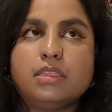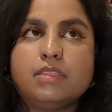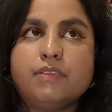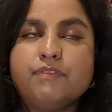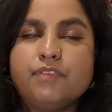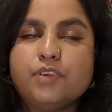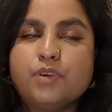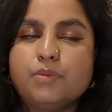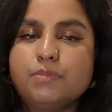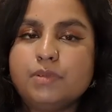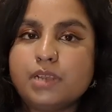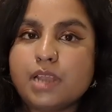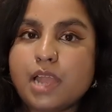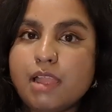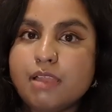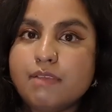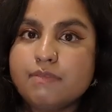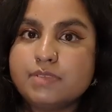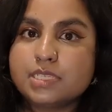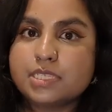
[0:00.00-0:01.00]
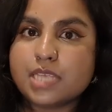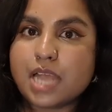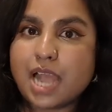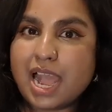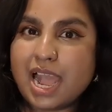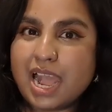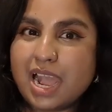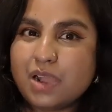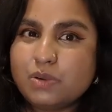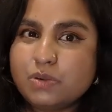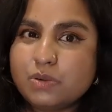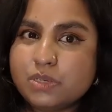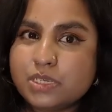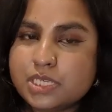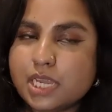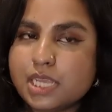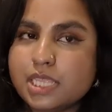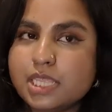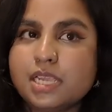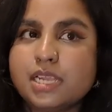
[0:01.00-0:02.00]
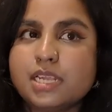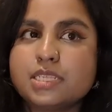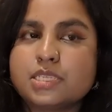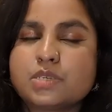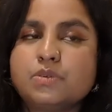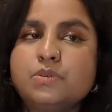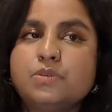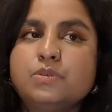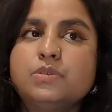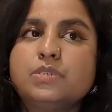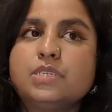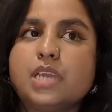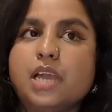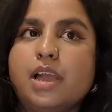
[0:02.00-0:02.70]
film Knives Out, I think it's called.